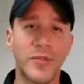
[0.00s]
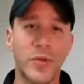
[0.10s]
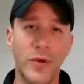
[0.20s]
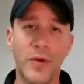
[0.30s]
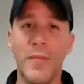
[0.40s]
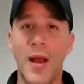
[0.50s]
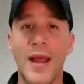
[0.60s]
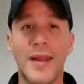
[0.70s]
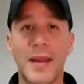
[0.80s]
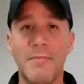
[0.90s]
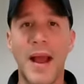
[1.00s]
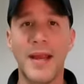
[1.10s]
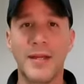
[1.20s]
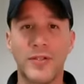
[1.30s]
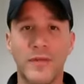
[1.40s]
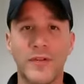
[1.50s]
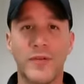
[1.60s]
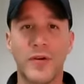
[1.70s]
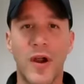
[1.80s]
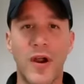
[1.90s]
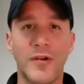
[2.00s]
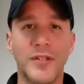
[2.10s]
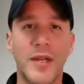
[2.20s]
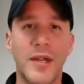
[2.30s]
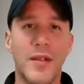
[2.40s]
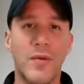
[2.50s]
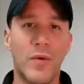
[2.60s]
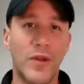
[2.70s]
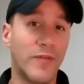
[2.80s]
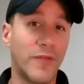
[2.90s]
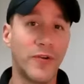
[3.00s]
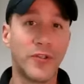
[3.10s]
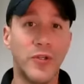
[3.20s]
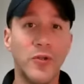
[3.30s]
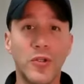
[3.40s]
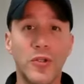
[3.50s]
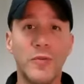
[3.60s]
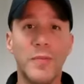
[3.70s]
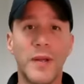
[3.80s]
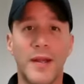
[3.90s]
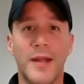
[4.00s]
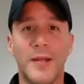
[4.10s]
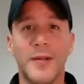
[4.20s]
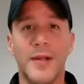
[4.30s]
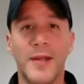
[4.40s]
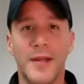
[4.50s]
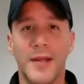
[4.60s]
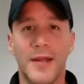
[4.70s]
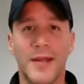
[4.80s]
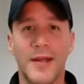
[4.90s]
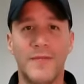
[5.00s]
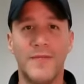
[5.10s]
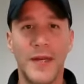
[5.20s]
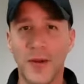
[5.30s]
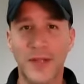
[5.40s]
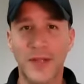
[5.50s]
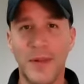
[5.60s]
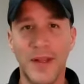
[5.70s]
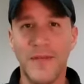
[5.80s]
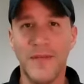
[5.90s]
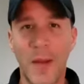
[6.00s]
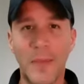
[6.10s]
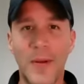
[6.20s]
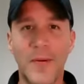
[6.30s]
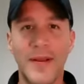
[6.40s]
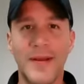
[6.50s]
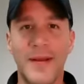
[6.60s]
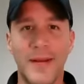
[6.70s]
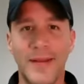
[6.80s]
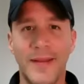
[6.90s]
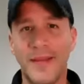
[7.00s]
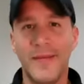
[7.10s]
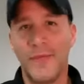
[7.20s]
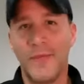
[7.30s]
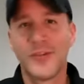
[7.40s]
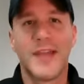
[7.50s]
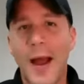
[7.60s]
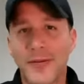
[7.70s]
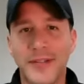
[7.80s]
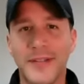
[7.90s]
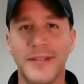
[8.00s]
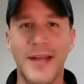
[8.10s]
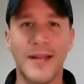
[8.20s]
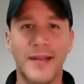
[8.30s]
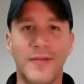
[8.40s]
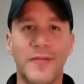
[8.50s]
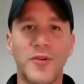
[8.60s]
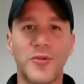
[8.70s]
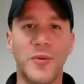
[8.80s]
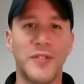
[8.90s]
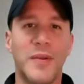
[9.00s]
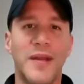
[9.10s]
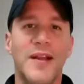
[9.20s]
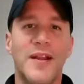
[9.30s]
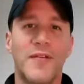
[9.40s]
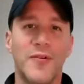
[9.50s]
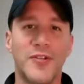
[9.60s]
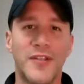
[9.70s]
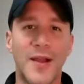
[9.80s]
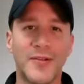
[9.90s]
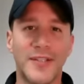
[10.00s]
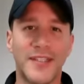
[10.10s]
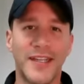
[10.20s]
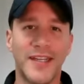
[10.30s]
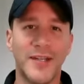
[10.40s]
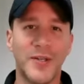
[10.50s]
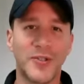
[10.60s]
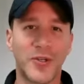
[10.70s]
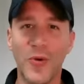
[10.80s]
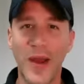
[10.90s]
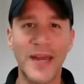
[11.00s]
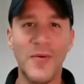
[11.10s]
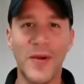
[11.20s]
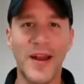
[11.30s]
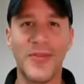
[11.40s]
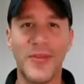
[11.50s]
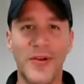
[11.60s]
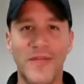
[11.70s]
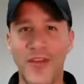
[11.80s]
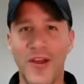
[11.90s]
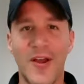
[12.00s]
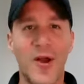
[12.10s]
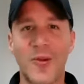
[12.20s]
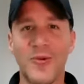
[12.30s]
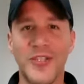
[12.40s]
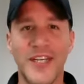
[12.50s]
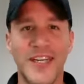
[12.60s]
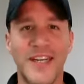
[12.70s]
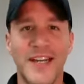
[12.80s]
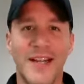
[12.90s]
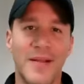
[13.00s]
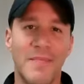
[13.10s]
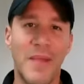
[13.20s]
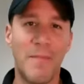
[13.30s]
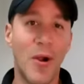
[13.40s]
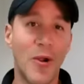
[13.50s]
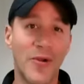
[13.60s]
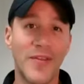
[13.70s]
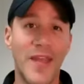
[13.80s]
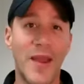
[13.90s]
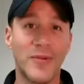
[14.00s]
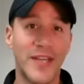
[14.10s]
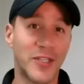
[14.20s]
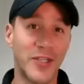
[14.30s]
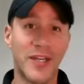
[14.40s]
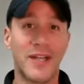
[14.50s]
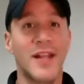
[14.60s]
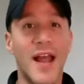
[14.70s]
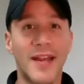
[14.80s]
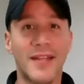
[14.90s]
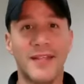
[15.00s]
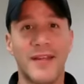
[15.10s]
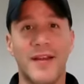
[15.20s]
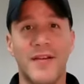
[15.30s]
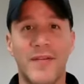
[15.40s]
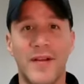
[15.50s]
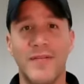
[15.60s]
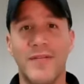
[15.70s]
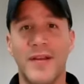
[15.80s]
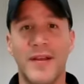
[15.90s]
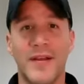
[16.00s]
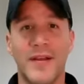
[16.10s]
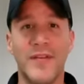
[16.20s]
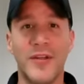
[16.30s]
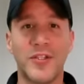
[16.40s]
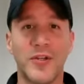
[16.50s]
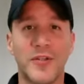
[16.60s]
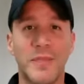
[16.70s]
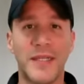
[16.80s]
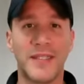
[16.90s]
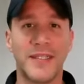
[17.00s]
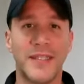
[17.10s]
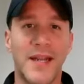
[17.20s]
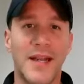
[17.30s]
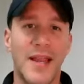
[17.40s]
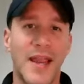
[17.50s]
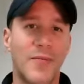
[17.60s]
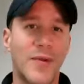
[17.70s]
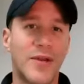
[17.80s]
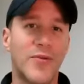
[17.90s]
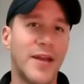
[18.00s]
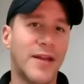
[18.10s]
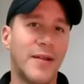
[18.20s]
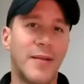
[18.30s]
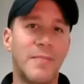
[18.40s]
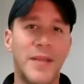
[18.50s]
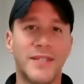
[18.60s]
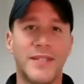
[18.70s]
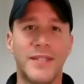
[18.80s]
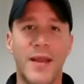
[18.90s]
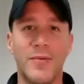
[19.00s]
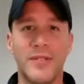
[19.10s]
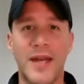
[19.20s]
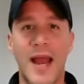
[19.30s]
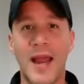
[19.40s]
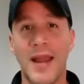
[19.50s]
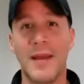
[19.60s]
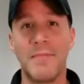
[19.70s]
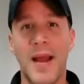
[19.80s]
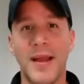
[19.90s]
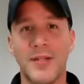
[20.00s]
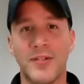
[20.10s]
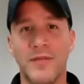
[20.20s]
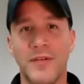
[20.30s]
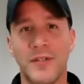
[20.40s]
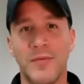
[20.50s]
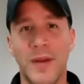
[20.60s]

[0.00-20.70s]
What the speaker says: So we were an online buying service for cars. One of the first YouTube videos, I believe, uploaded in the first thousands, not the first ones, but first thousands. And there's a grainy one out there of the AutoGenie. My partner in that was actually a client of the insurance business, and we created a business that was an online buying service.